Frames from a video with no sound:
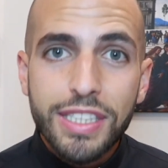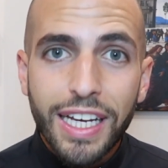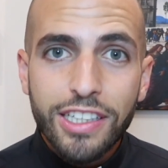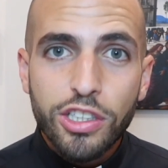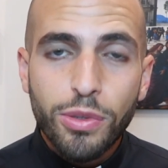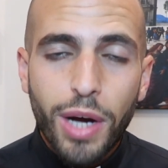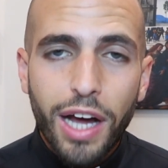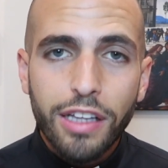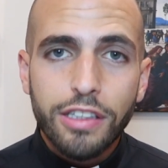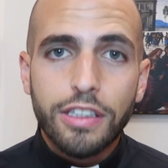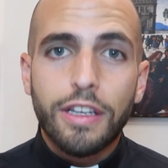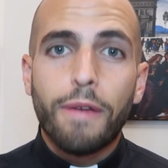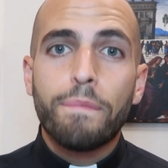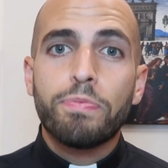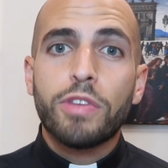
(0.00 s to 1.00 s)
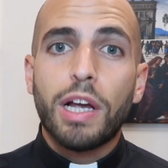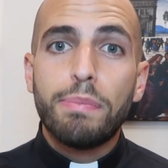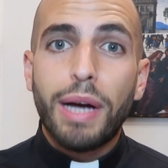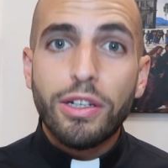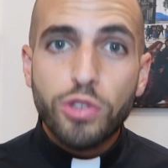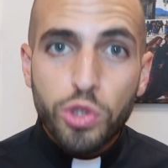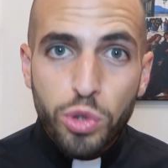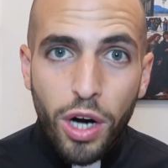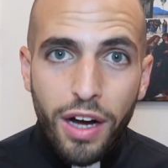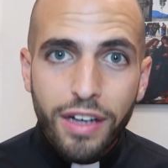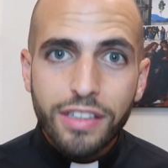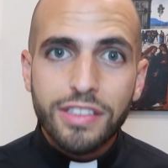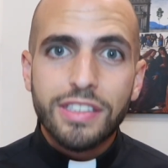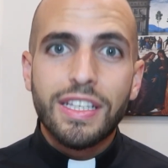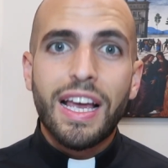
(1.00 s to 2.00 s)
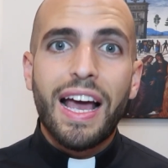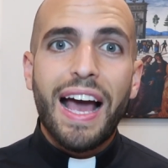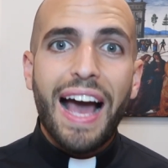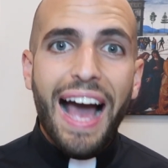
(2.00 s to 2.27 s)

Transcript: sexuality, about drugs,